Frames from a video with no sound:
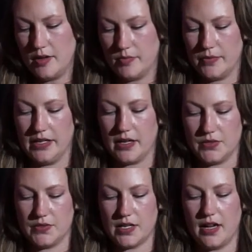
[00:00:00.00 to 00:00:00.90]
but we
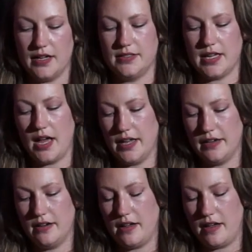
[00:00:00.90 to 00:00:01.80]
also saw a
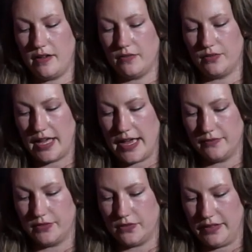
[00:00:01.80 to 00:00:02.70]
ton of
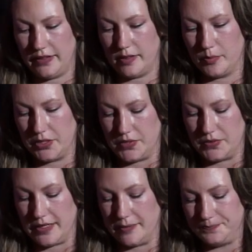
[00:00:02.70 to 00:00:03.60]
live Lophelia
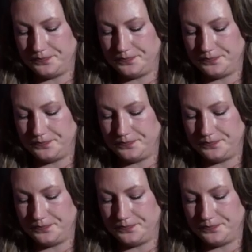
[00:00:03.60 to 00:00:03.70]
pertusa.